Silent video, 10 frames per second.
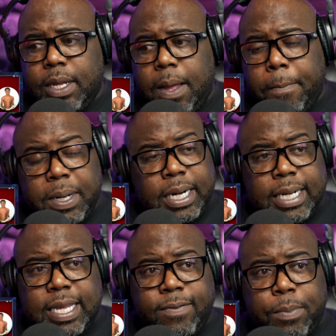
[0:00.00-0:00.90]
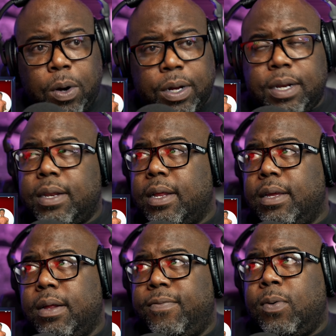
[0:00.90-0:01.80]
but it does have a market. Uh,
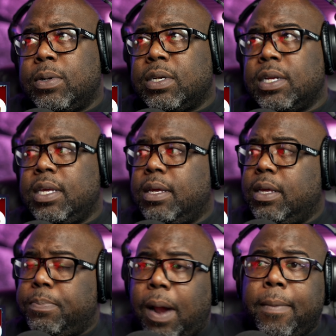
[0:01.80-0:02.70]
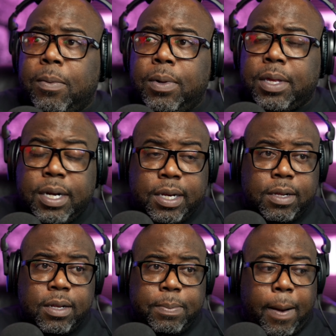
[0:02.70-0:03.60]
unfortunately, he'll probably will get a
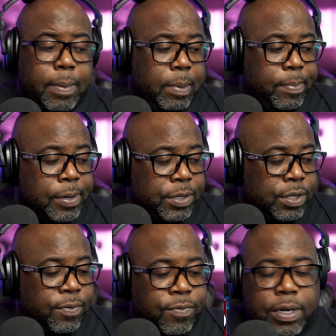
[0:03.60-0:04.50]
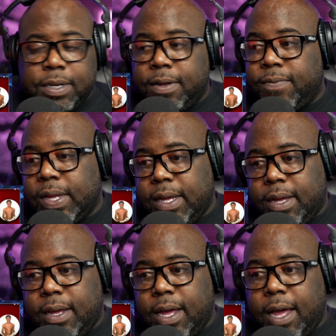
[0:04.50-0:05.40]
deal. He'll probably be pushed in front of
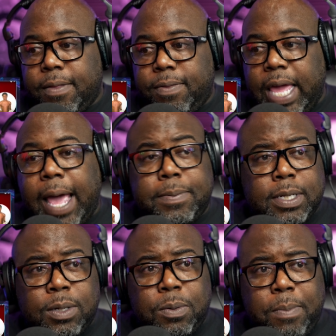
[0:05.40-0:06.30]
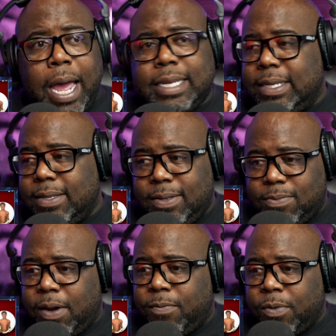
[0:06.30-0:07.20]
uh, the absolute masses,
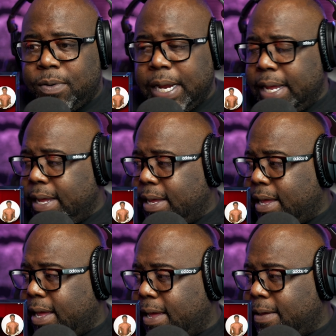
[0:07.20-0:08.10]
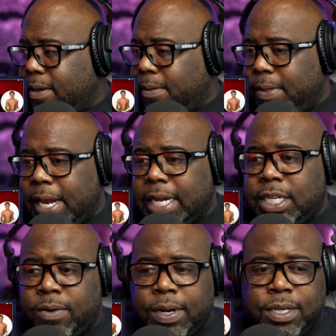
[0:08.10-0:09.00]
right? For uh, you know the next
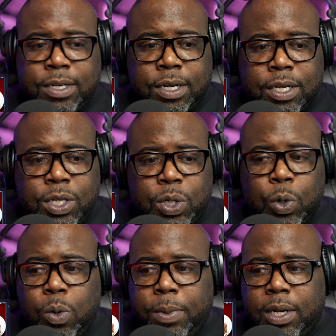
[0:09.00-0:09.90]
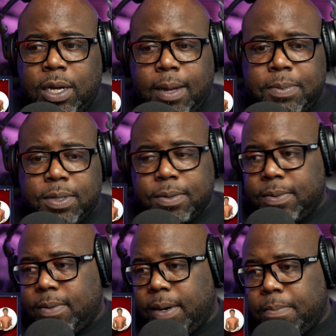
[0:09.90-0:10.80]
generation to consume and look up to,
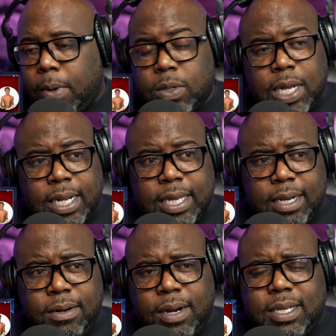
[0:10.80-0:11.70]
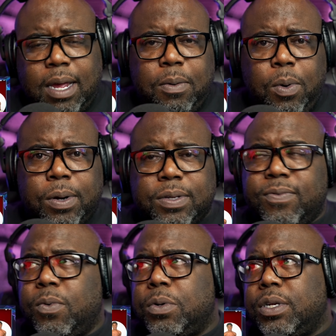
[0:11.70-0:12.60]
right? Most likely, you know that's how it works.
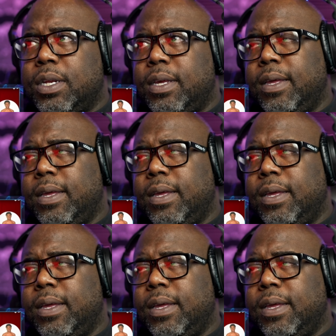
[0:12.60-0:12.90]
Unfortunately,